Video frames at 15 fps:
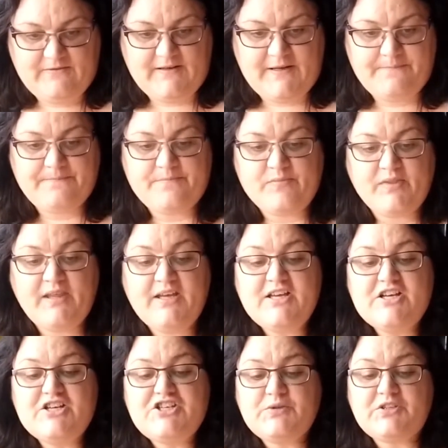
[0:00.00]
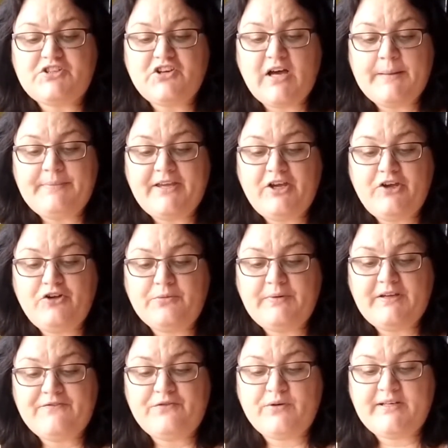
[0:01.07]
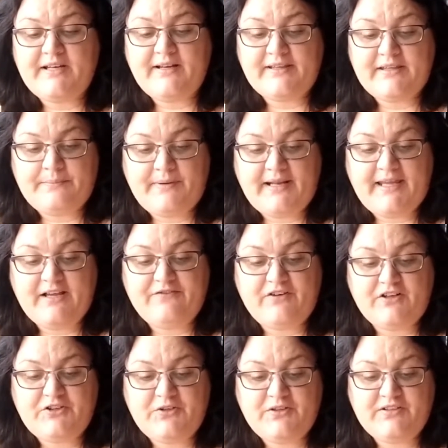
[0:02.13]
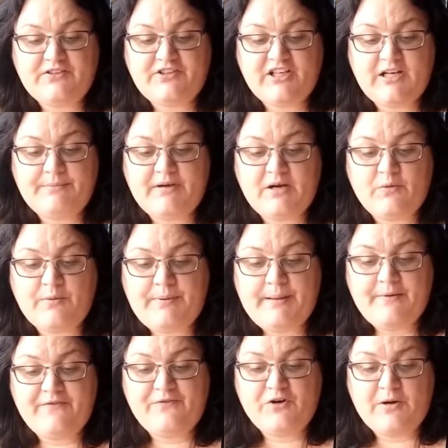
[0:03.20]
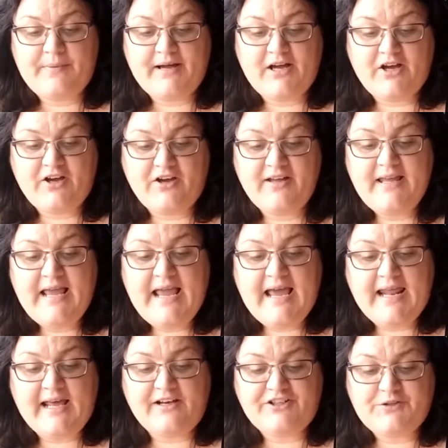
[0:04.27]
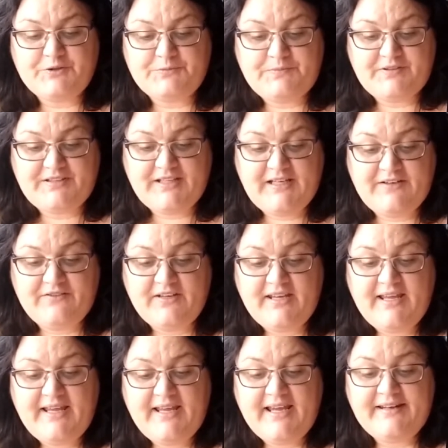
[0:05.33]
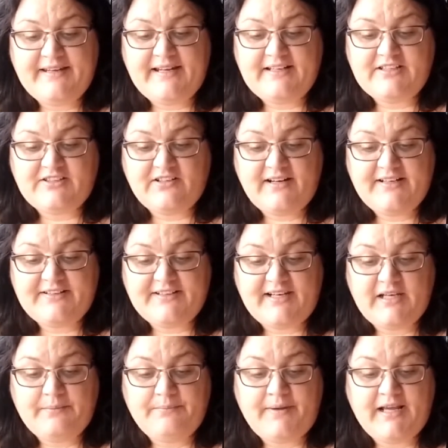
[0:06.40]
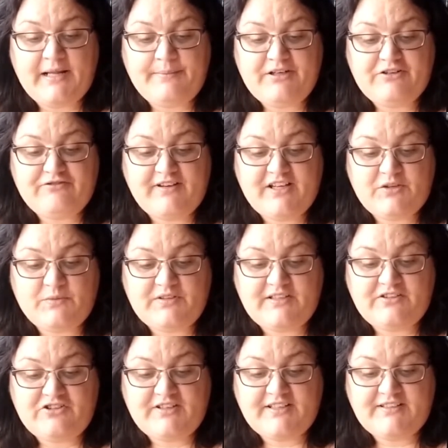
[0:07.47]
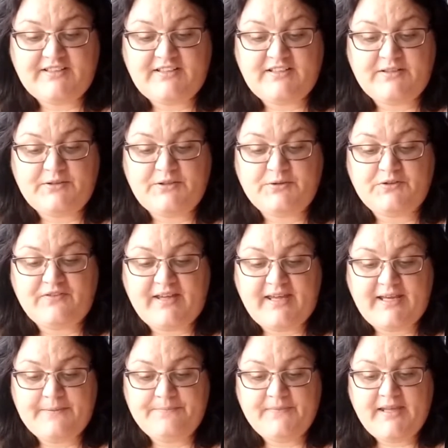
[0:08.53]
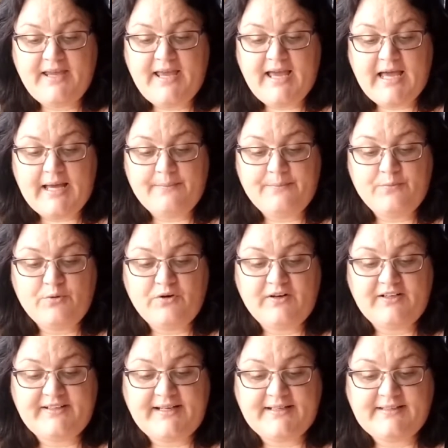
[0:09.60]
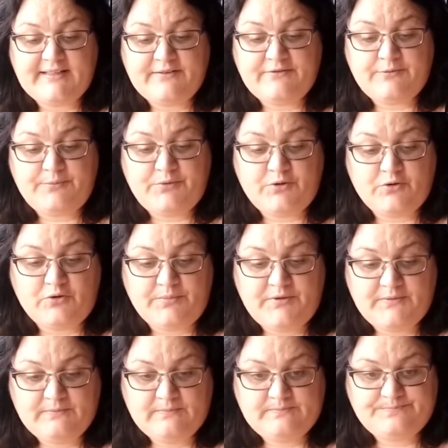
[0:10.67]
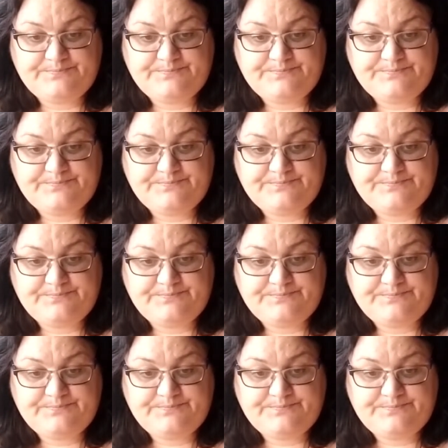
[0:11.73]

Right. She was the type that he normally avoided like the plague, far too concerned about what people thought about her and how she was perceived. Innately stylish and impeccably dressed, which he suggested she was vain and more a tad self-absorbed.